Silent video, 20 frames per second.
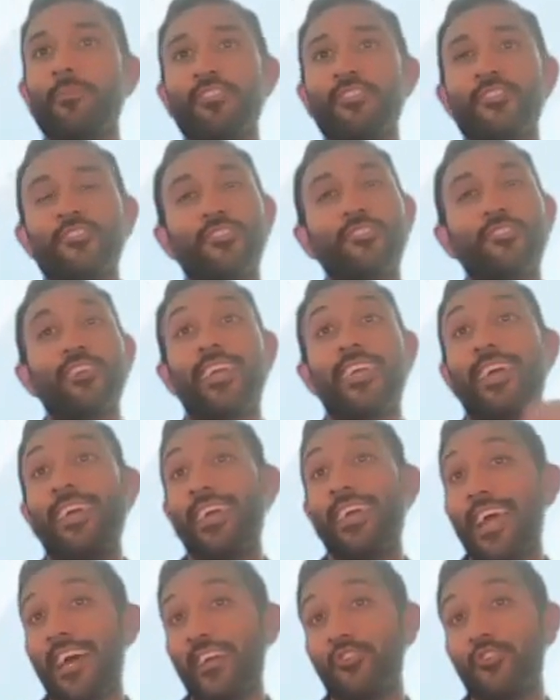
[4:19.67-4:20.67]
Is it just like,
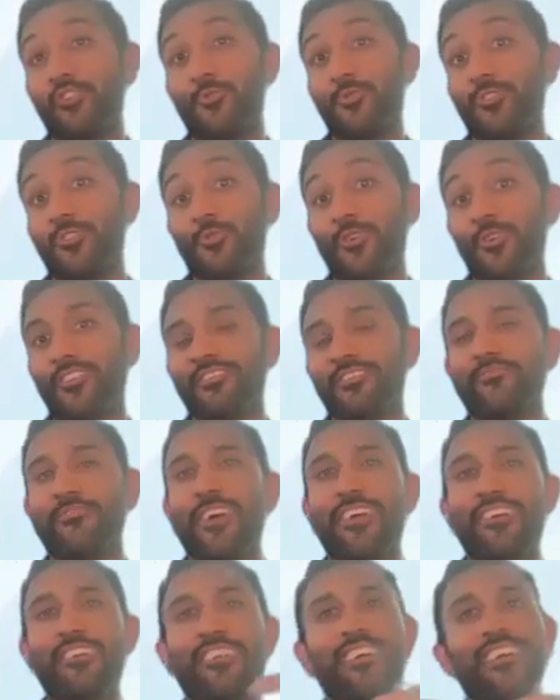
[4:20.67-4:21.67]
hey, how did you enjoy this
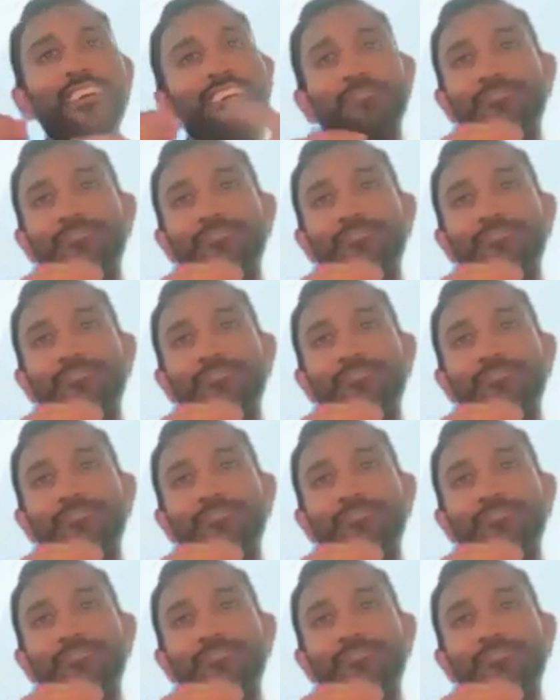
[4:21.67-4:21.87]
event?